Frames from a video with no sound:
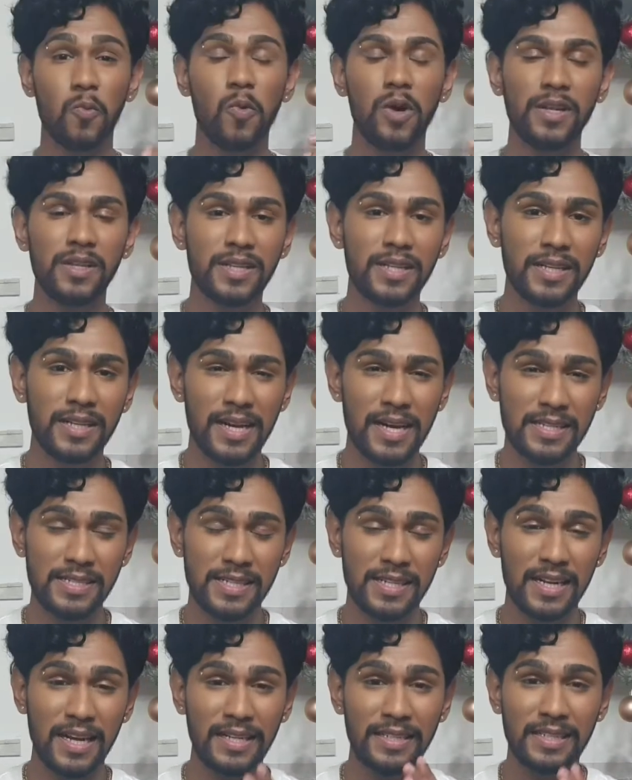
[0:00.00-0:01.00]
One thing guys
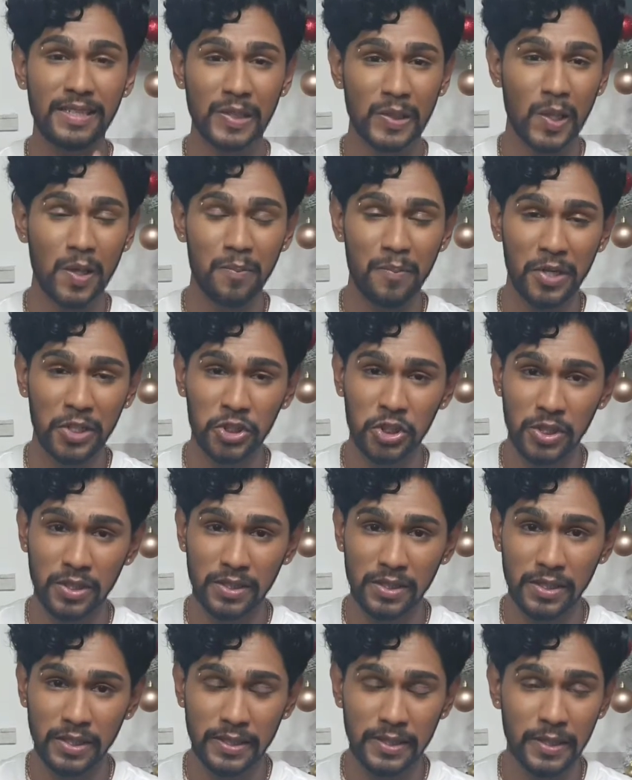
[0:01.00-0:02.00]
that I did not
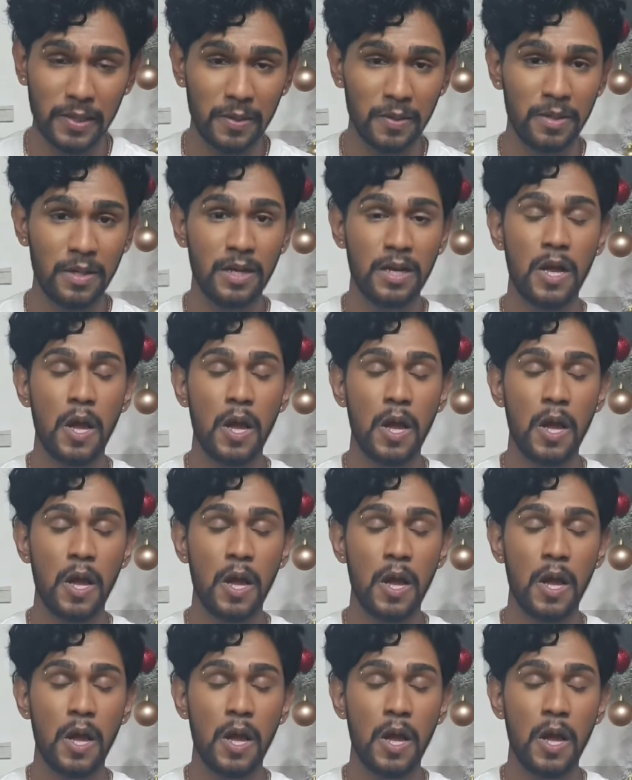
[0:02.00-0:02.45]
mention earlier